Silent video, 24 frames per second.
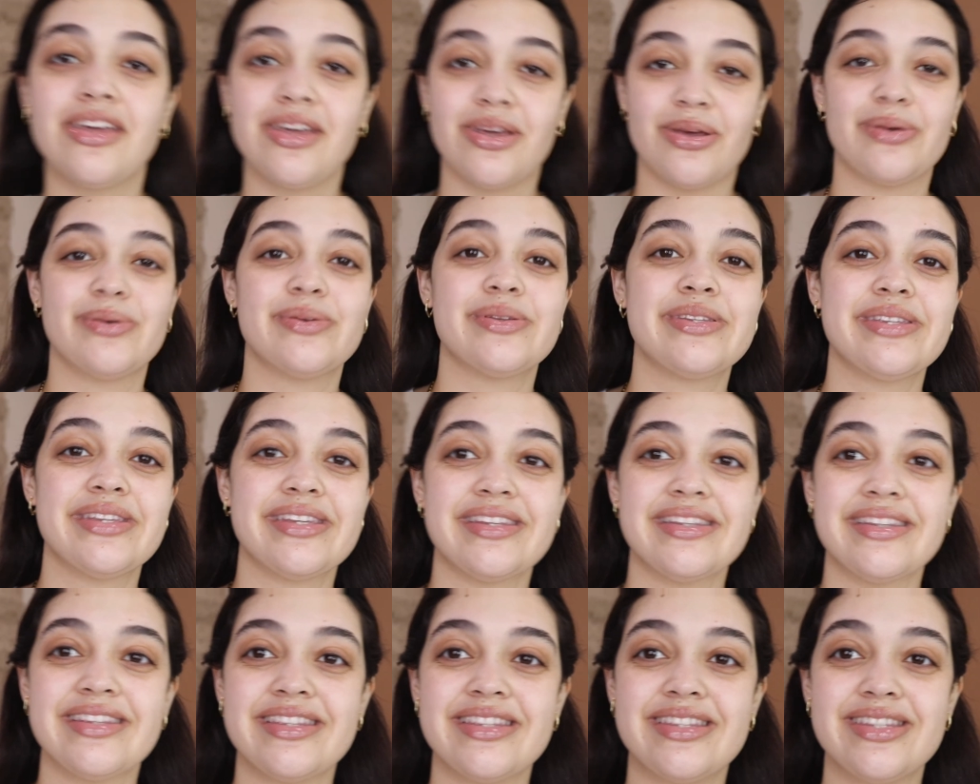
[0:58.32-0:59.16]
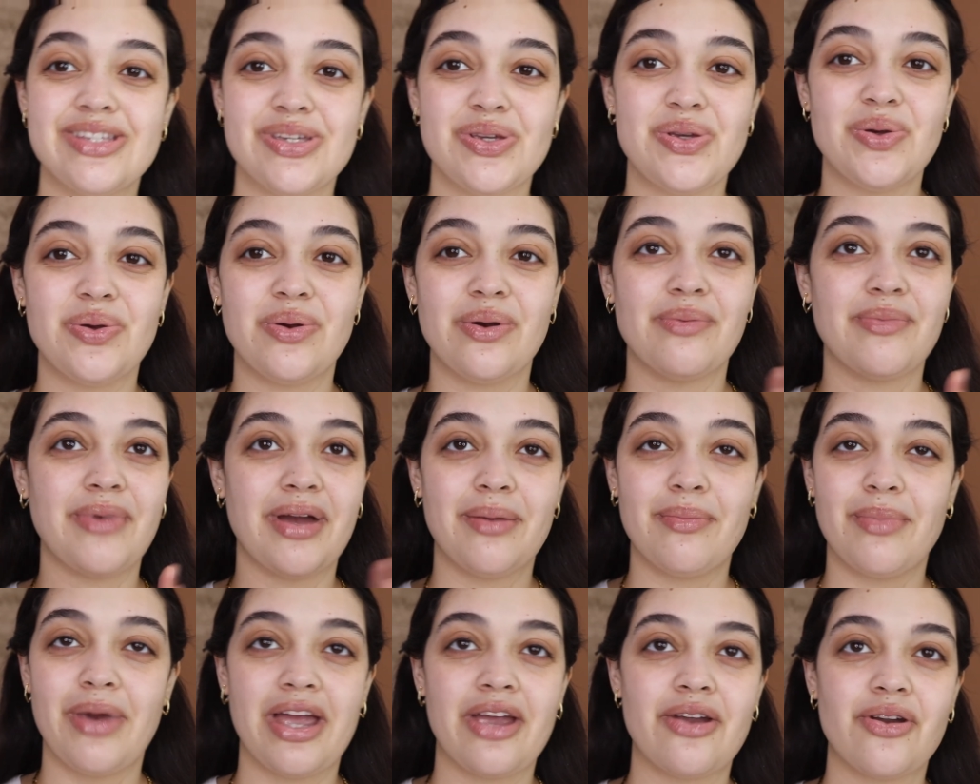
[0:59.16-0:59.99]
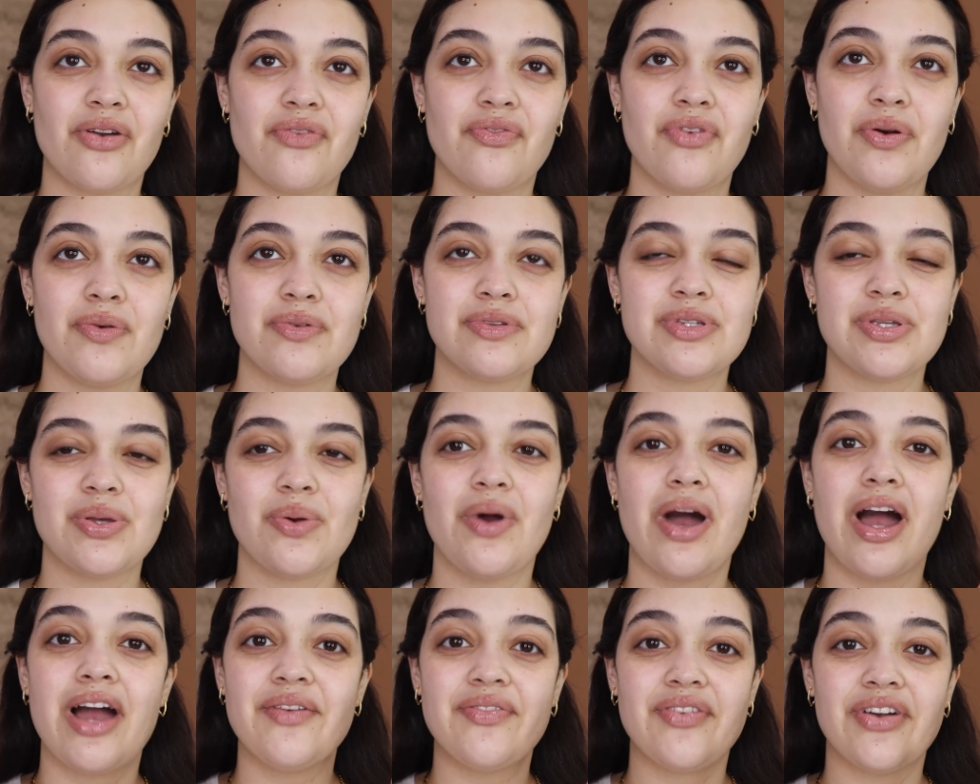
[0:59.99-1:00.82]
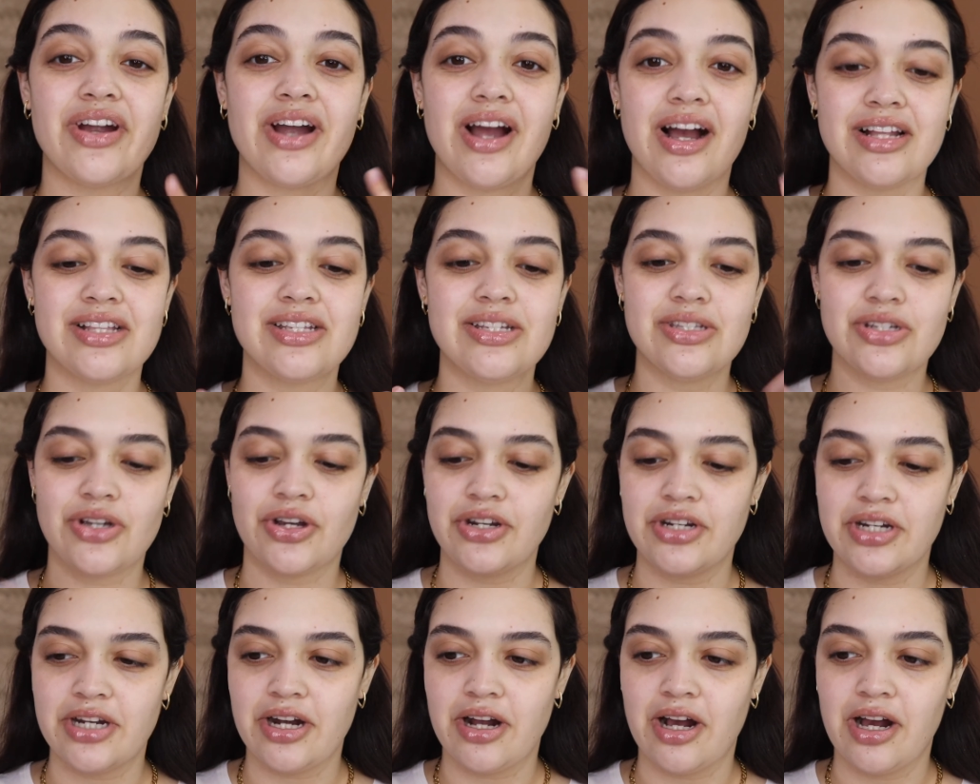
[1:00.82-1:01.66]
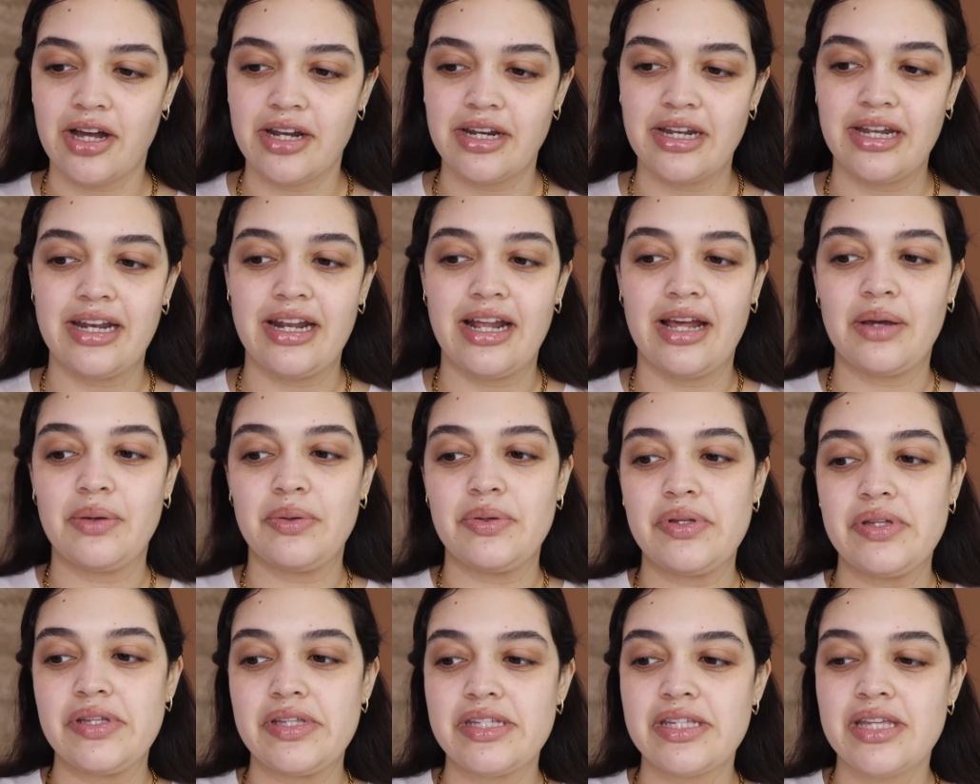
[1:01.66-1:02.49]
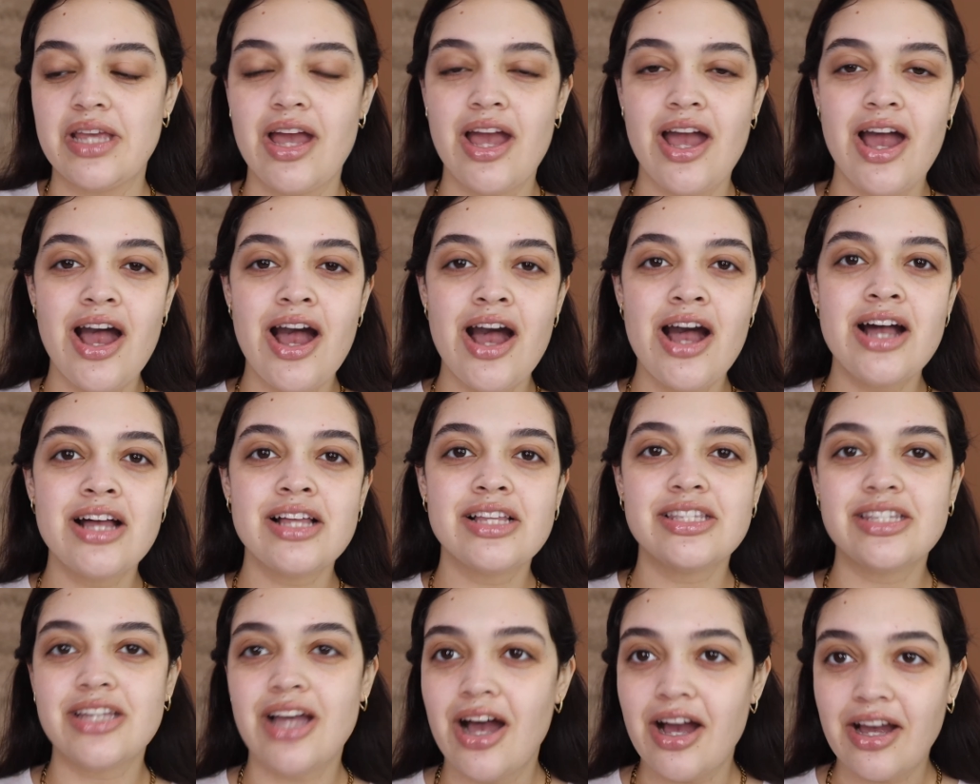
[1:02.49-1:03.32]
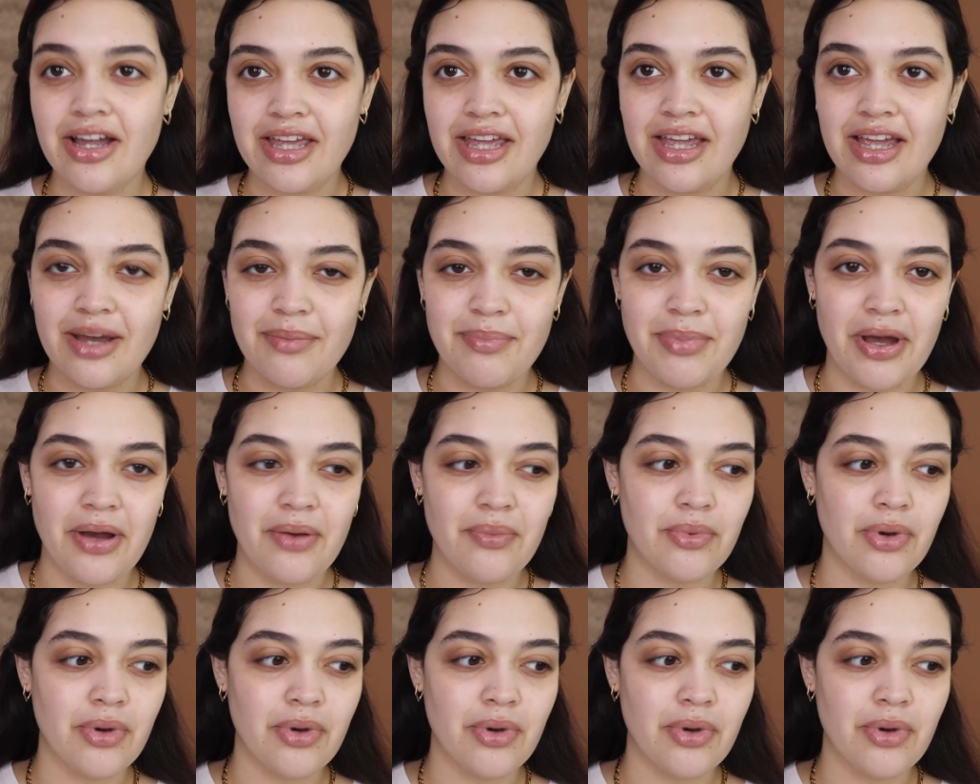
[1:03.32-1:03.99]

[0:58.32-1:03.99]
used to my microphone, so I forgot to turn it on, and I was talking about